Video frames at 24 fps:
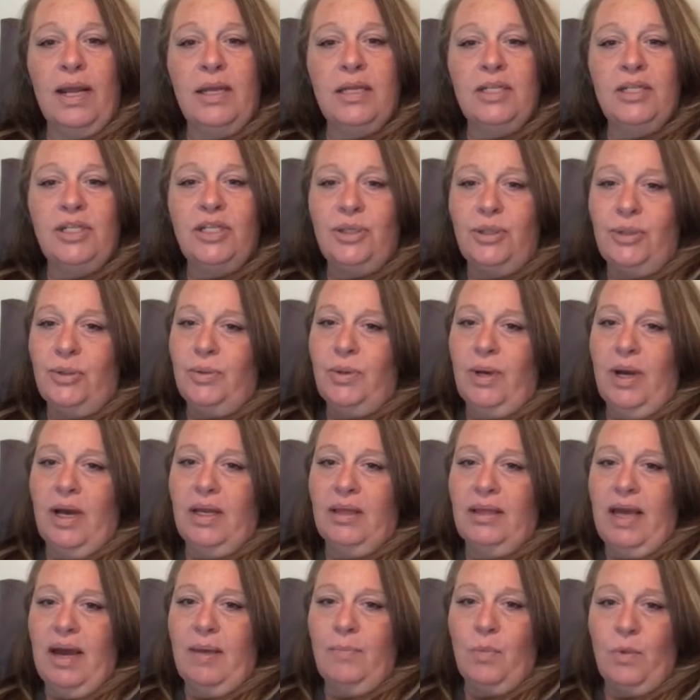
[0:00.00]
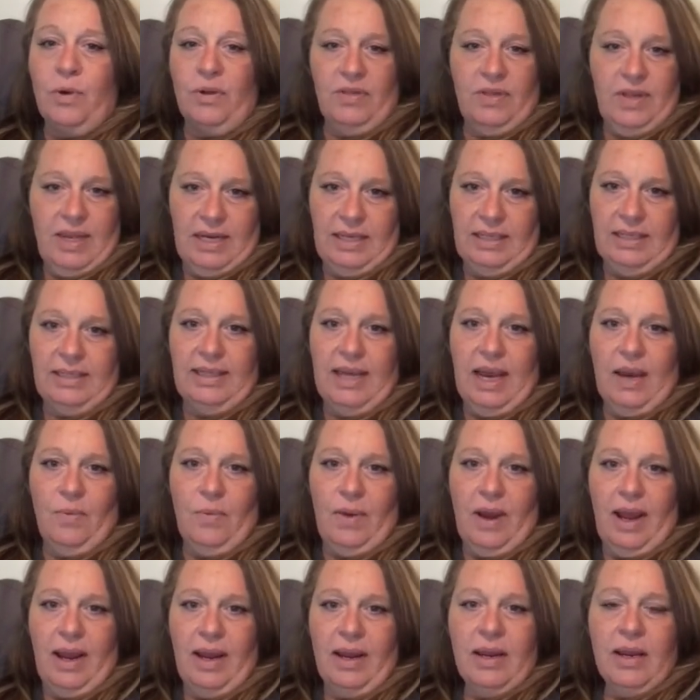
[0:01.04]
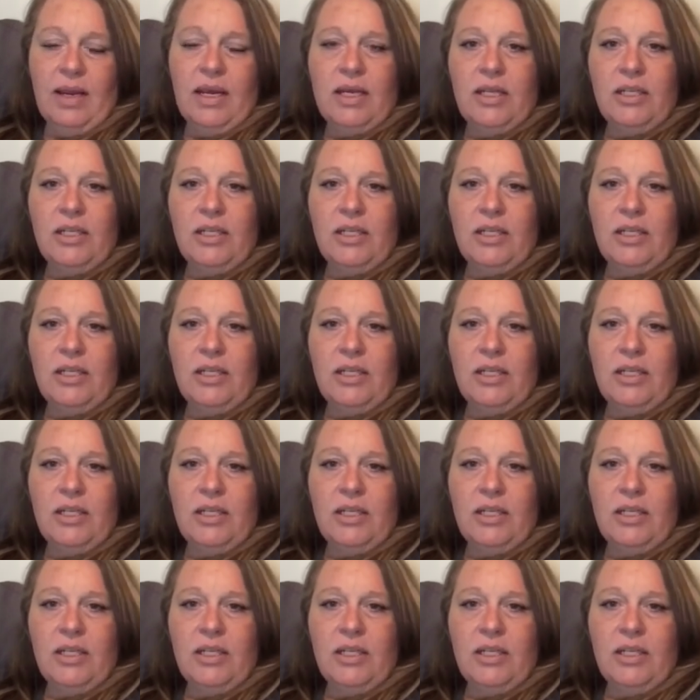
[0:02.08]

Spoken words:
and do a lot more things that way.